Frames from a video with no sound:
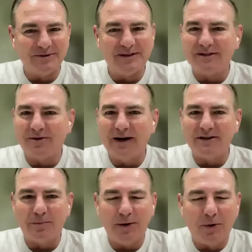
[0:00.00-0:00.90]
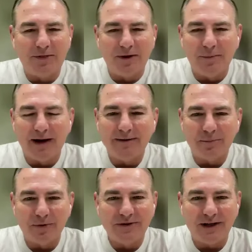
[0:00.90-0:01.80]
Dude, it's great to be with you,
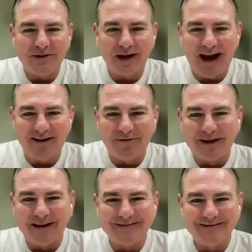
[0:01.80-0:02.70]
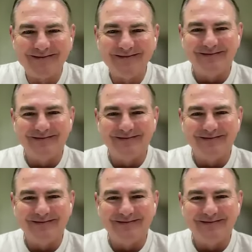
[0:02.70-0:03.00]
man. Appreciate you having me.